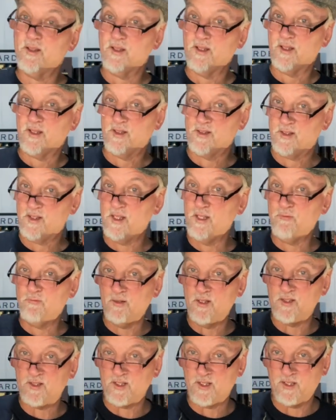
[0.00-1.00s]
because he
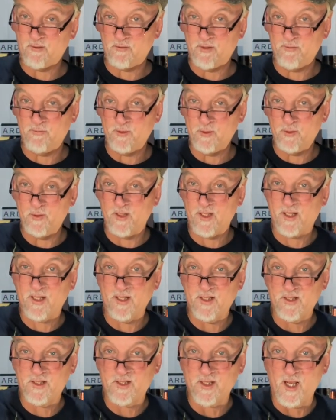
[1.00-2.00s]
recently reviewed the
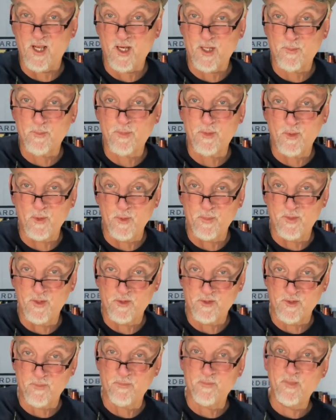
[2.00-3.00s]
Cutty Sark
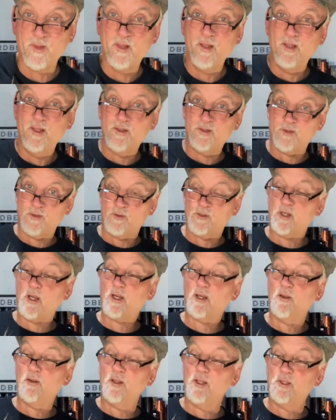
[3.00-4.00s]
Prohibition. So check
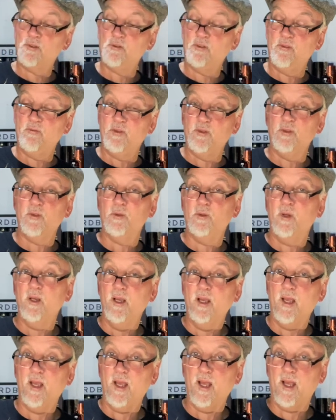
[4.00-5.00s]
out his review
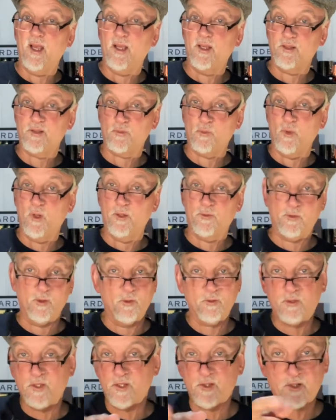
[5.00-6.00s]
as well.
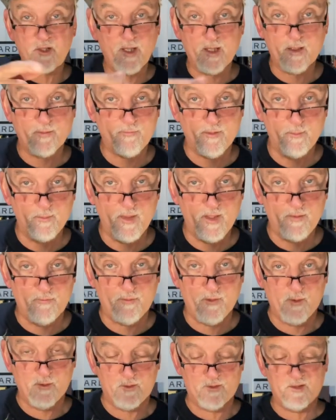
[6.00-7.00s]
Don't just take it from me,
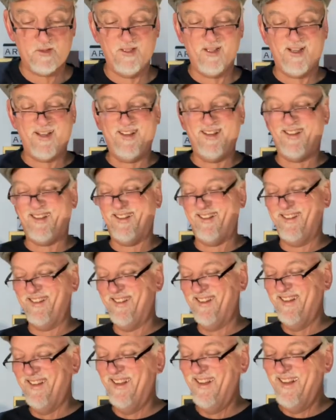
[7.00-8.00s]
folks.
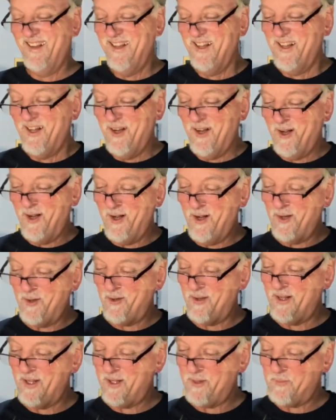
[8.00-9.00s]
All
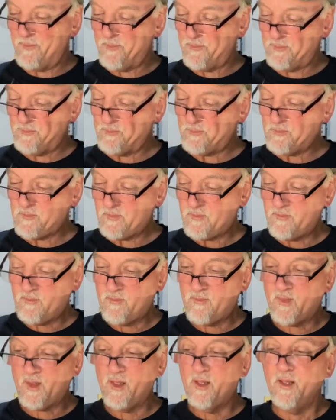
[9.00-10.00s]
right.
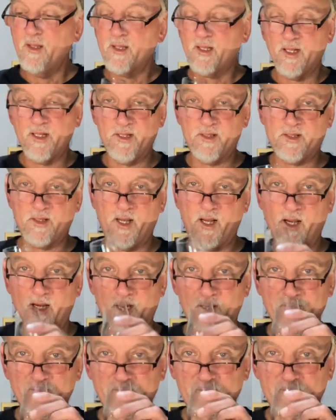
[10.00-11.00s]
Cutty Sark.